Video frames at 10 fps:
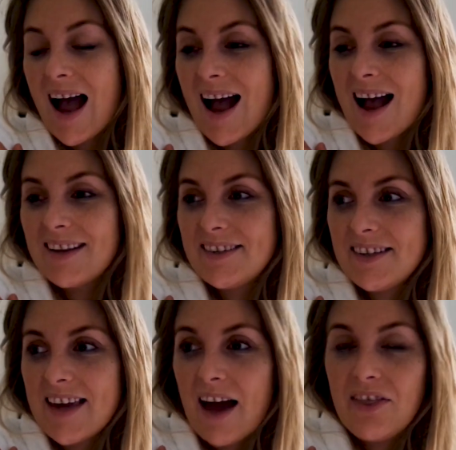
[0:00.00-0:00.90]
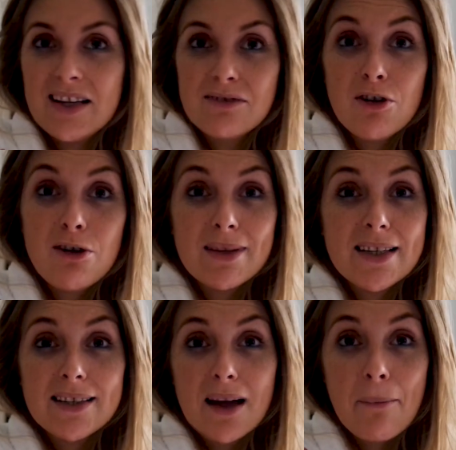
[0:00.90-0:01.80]
And yeah, this room
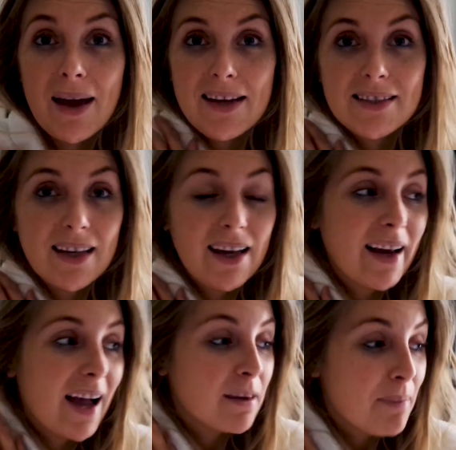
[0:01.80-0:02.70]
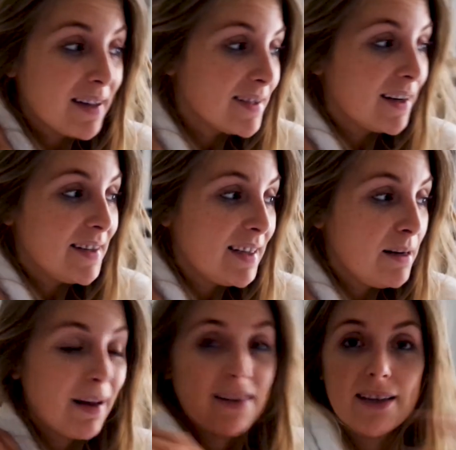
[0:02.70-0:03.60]
is amazing. Had the best night's
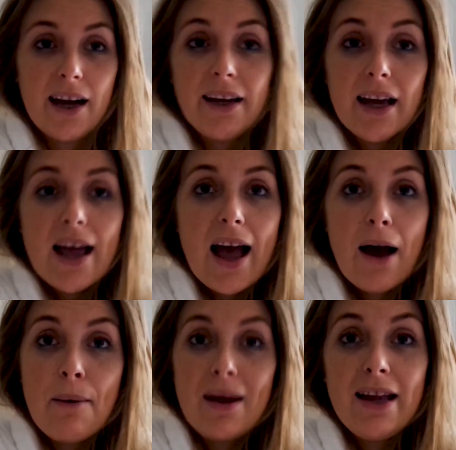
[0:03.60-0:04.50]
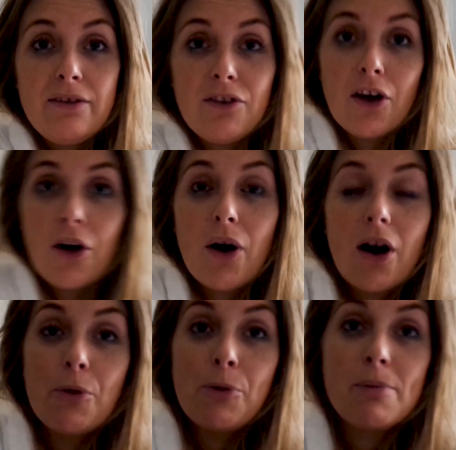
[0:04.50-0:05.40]
sleep last night. Even though,
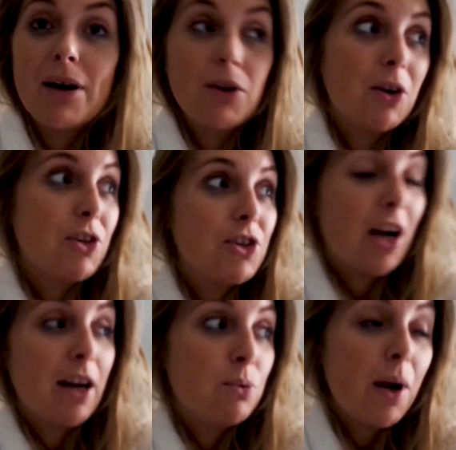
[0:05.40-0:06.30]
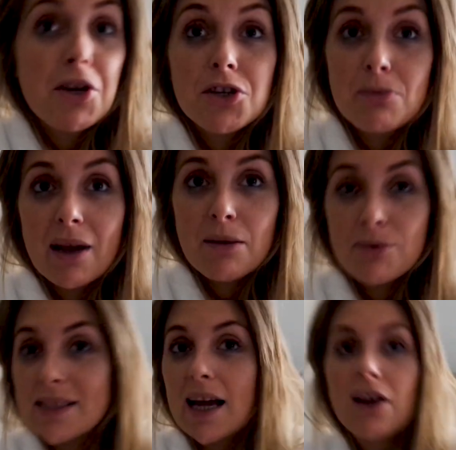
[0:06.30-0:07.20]
oh my gosh, I had way too
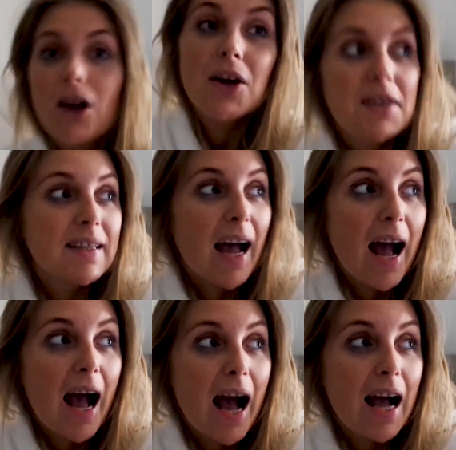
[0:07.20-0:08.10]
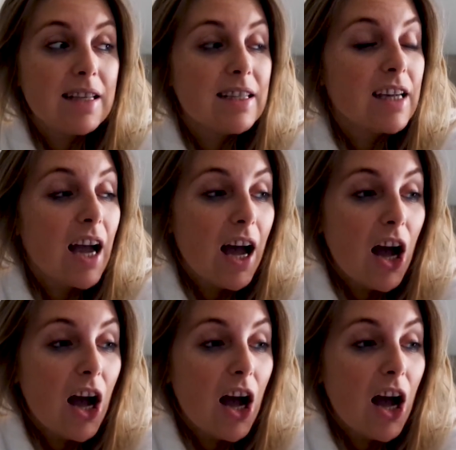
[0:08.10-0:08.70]
many Proseccos, and